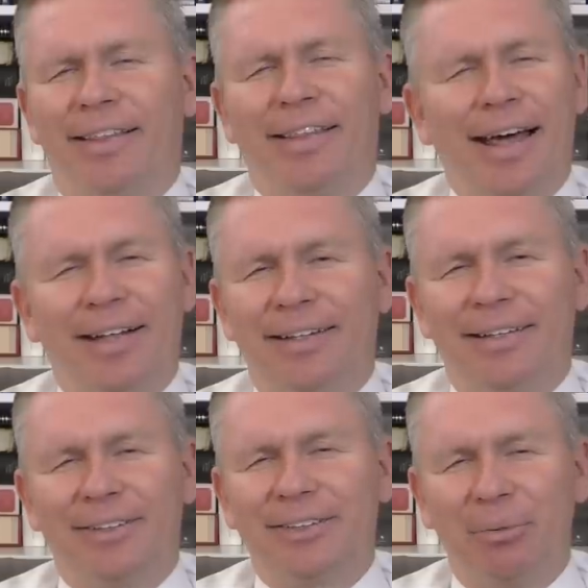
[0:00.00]
That
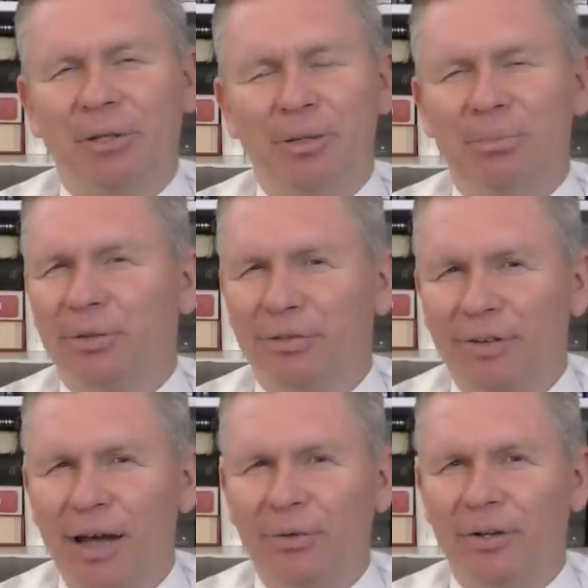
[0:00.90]
there's something
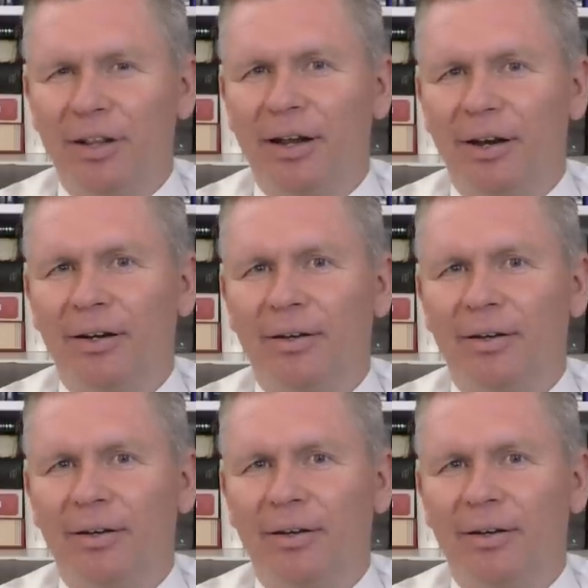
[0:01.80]
profound there.